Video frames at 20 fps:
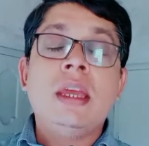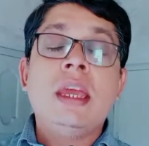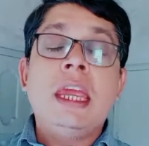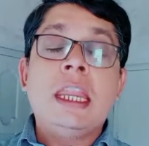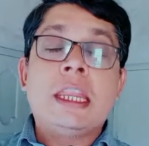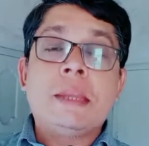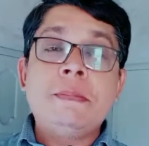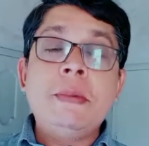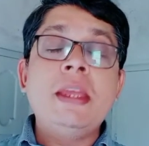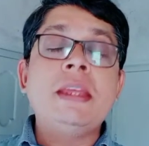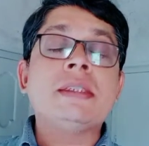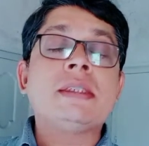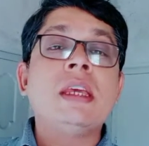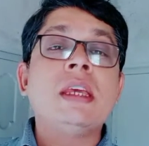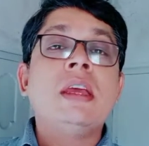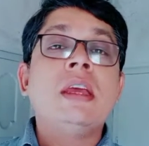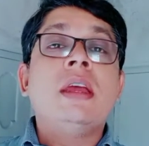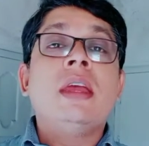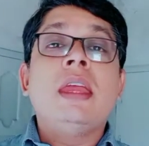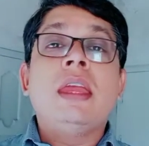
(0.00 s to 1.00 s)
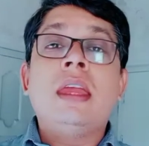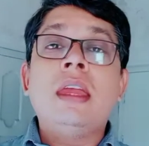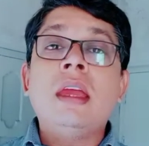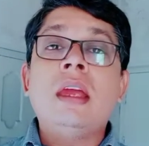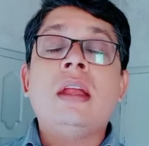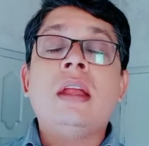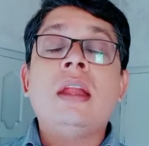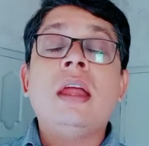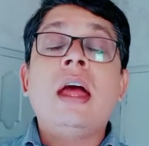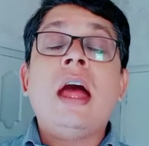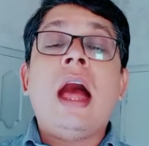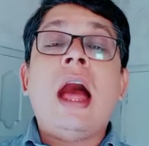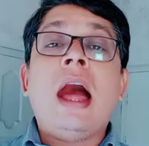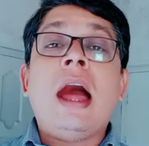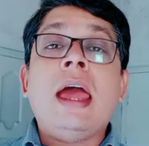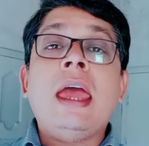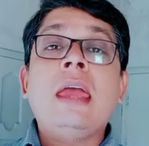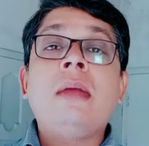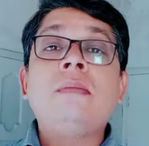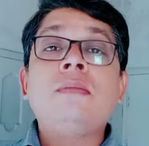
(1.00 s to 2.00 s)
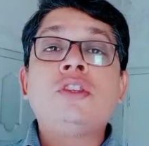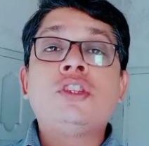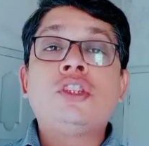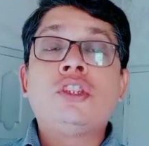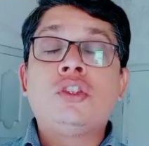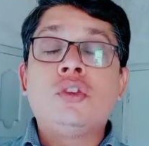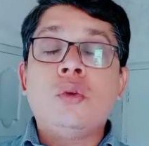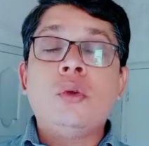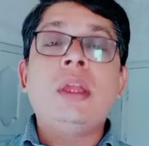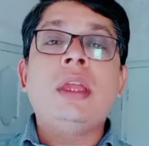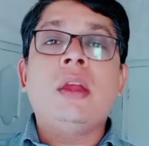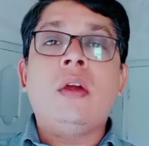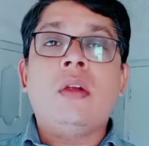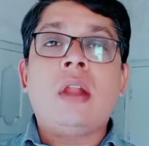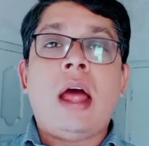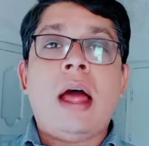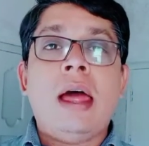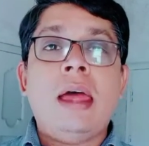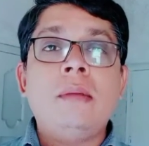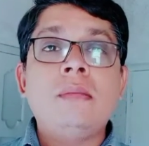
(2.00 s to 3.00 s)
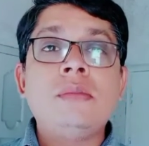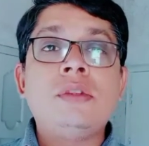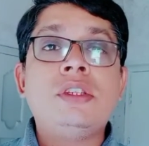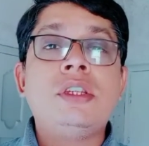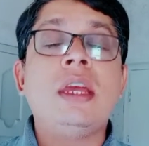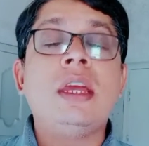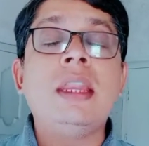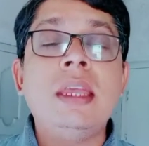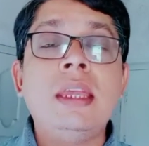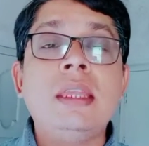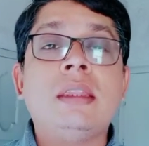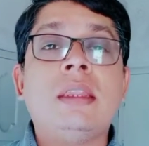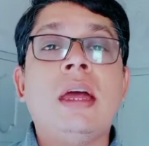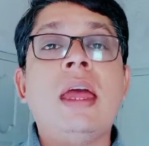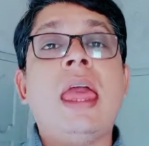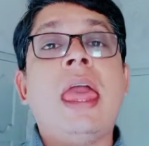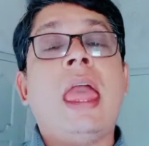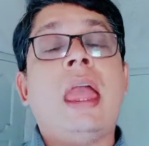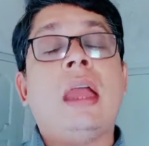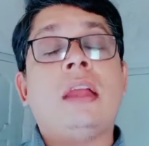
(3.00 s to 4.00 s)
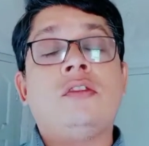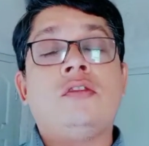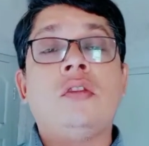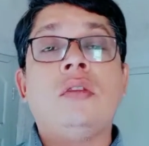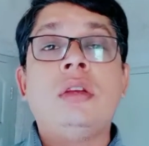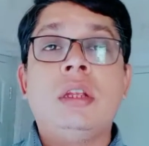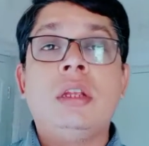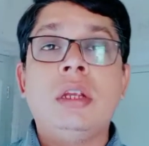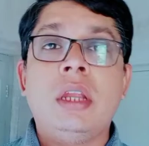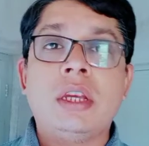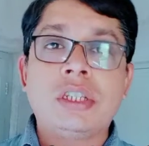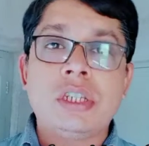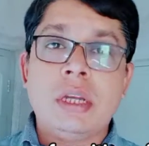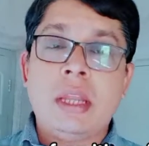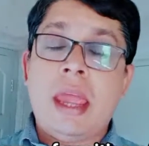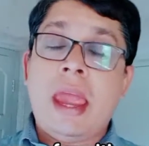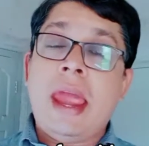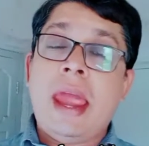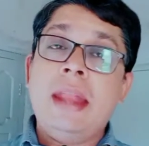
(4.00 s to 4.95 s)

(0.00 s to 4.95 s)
It means here I am showing or I am telling the actual direction,